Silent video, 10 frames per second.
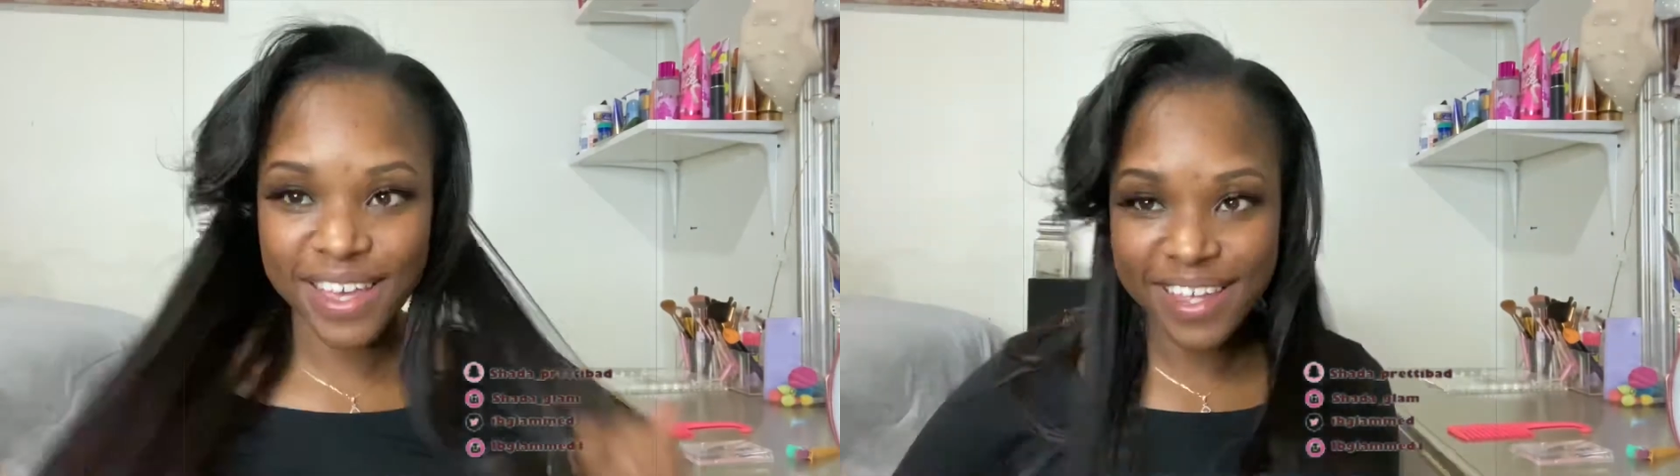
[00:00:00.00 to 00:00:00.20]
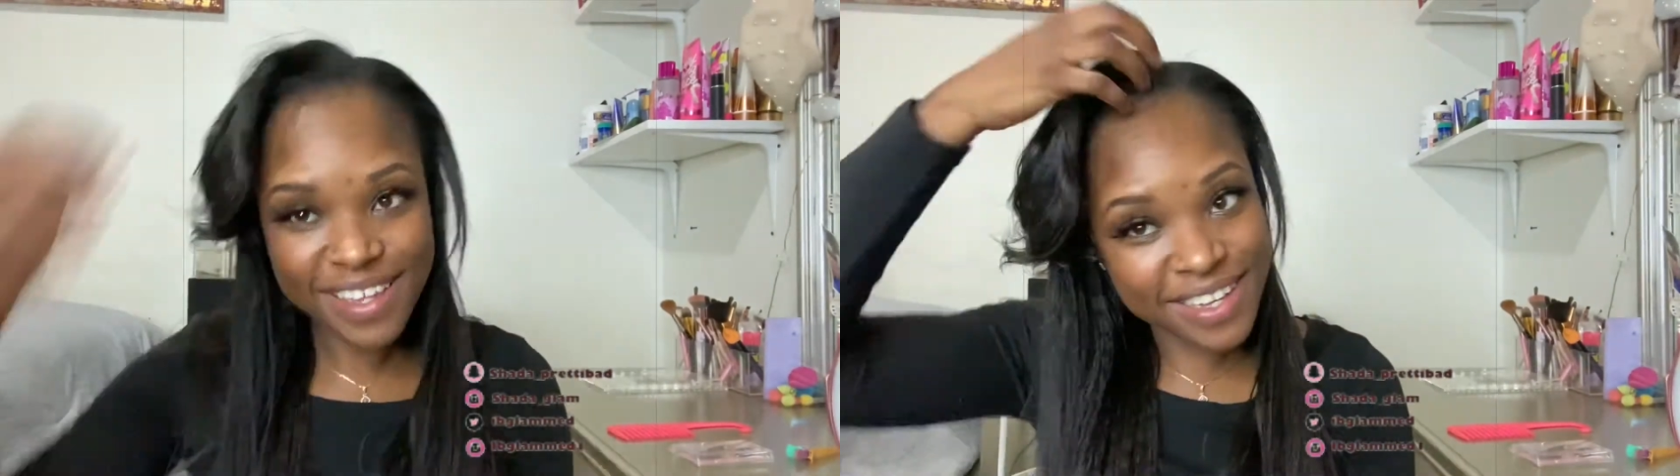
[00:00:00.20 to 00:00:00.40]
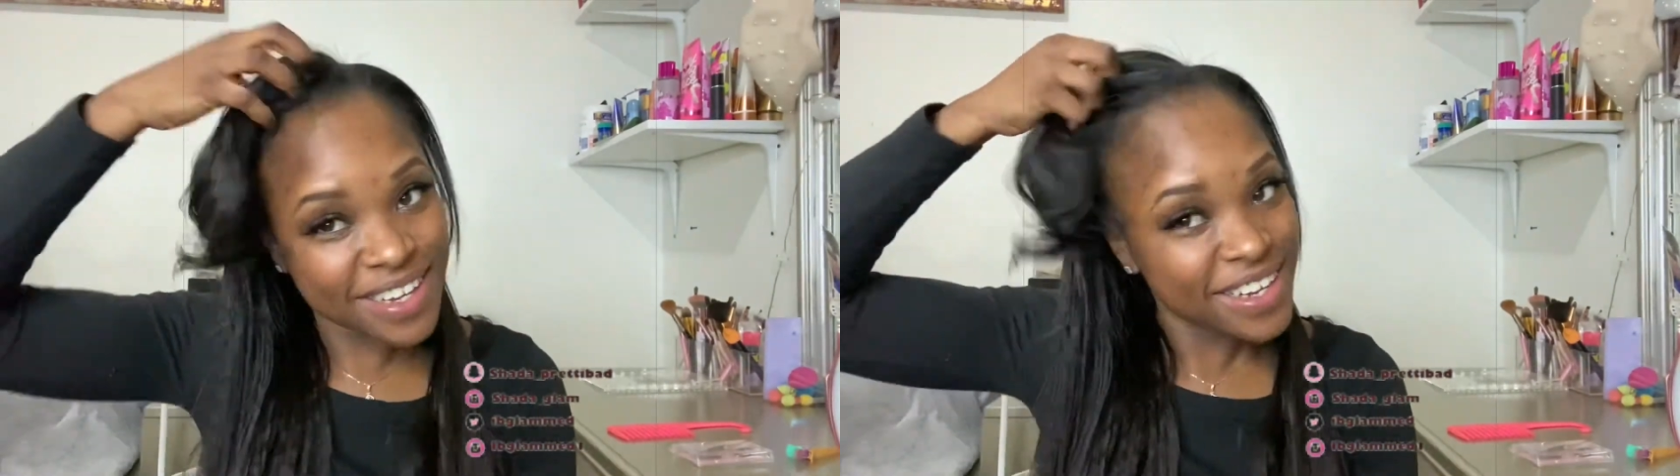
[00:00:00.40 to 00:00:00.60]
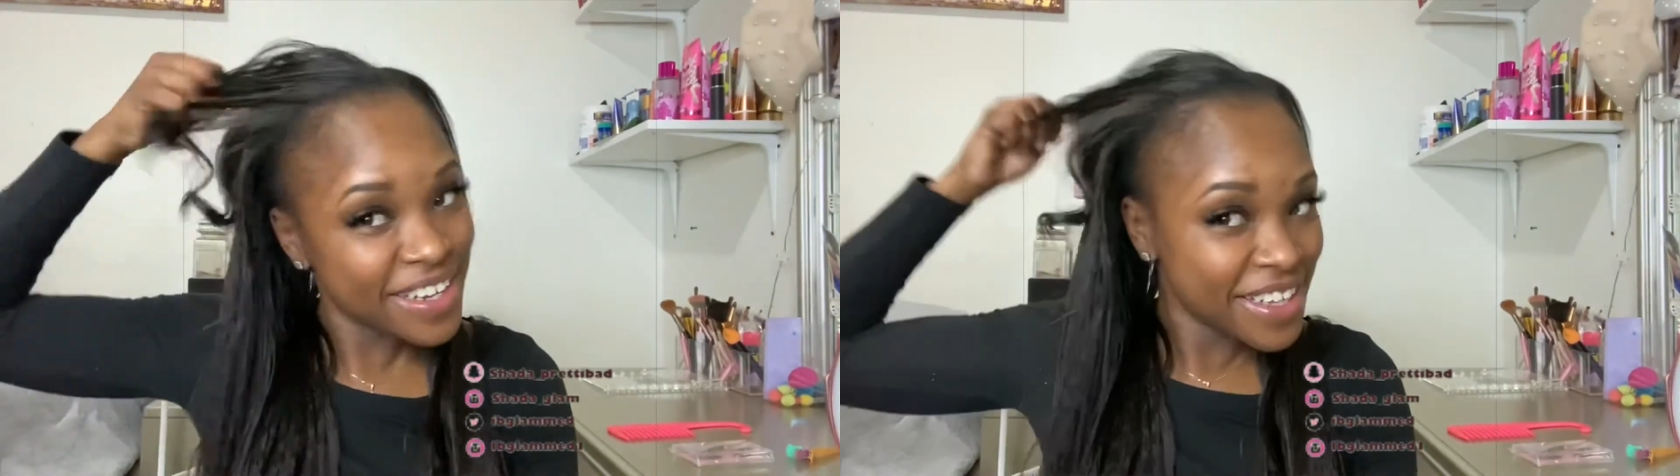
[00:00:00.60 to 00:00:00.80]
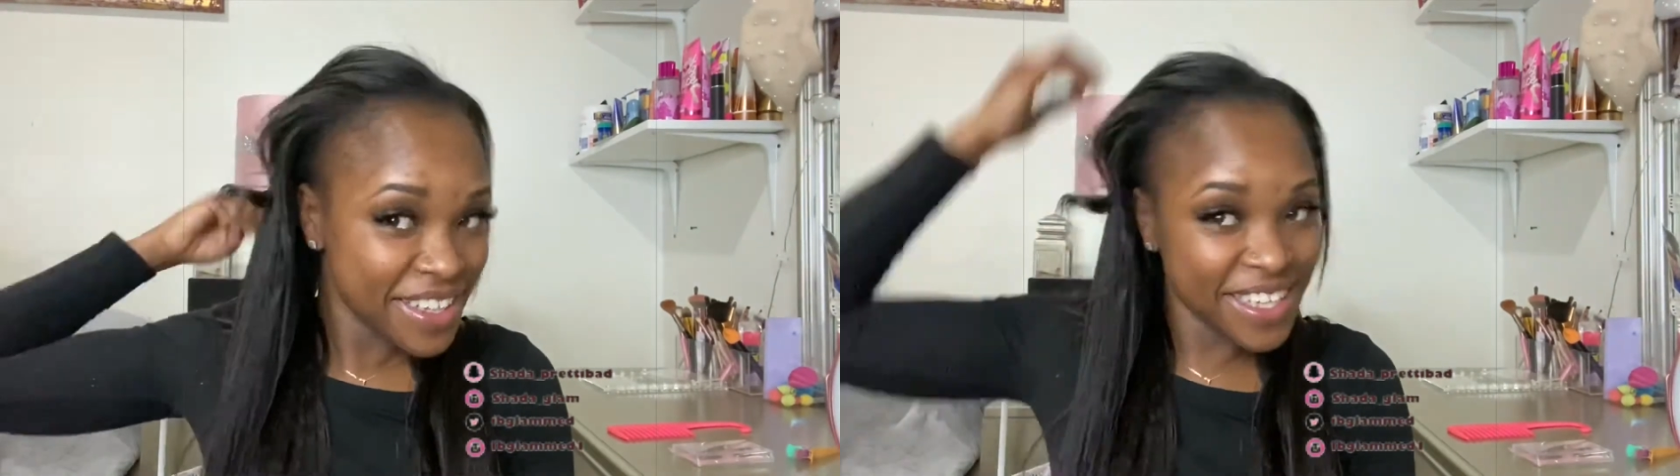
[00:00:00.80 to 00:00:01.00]
damn,
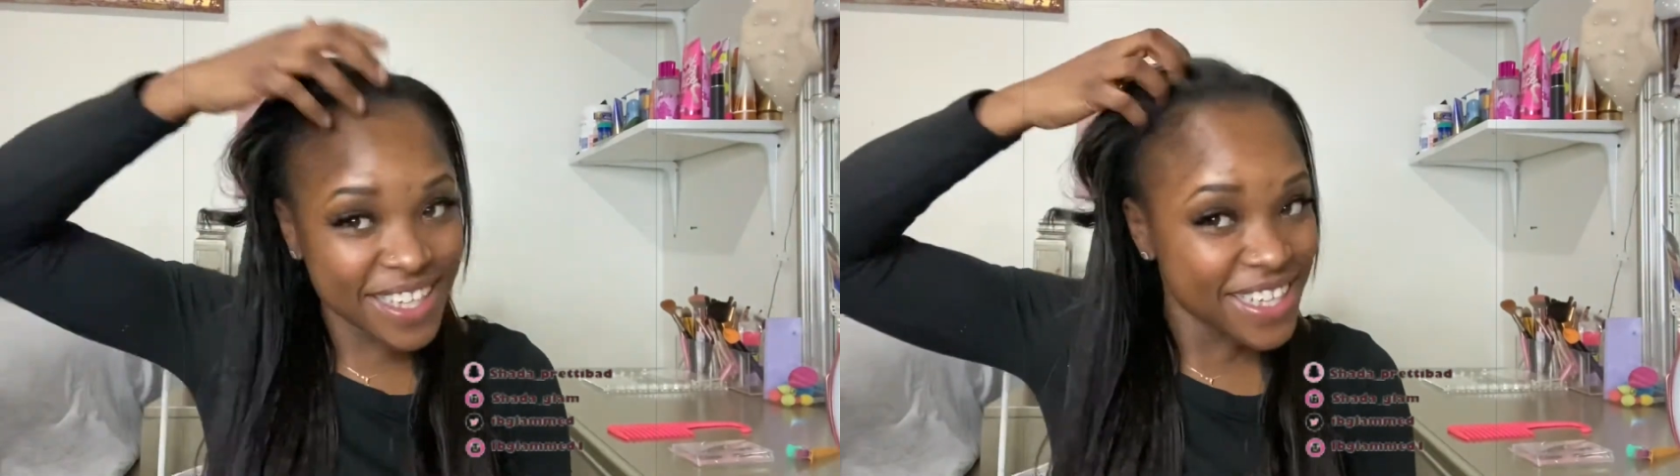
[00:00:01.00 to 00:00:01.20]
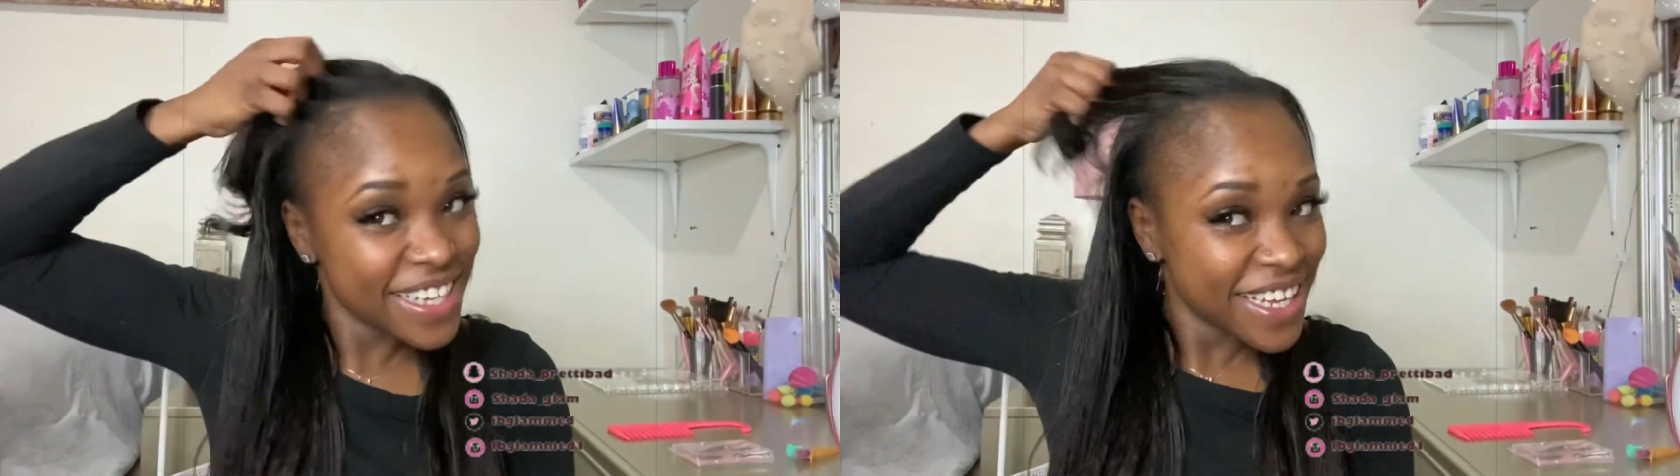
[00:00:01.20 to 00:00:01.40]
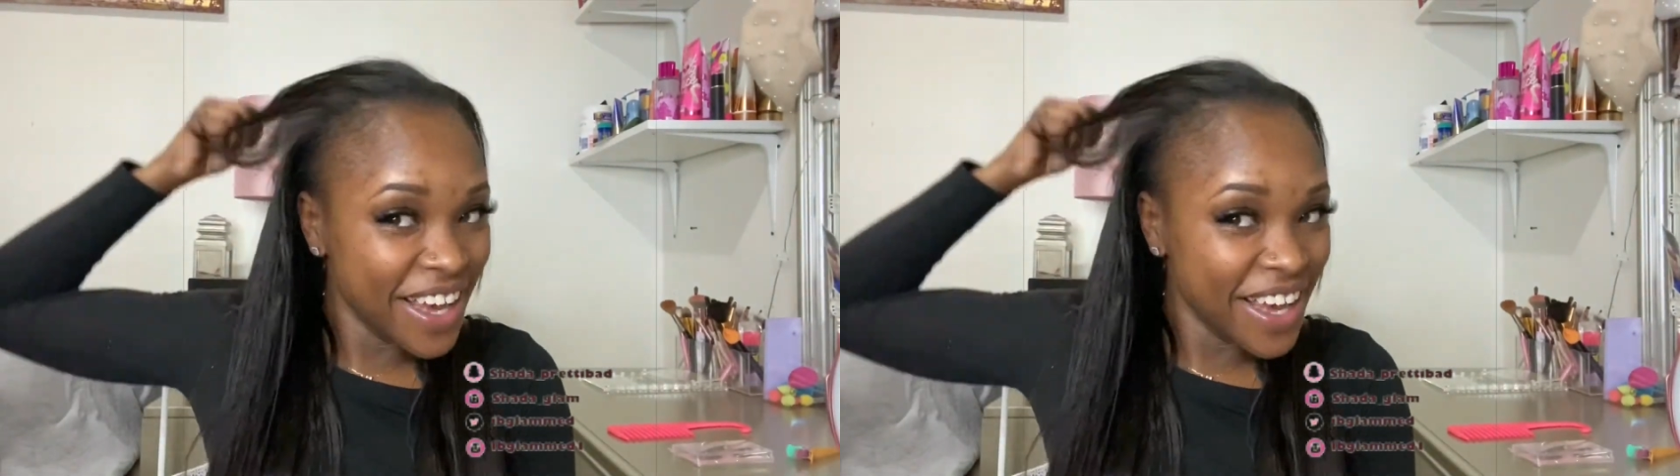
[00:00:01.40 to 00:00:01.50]
like, this look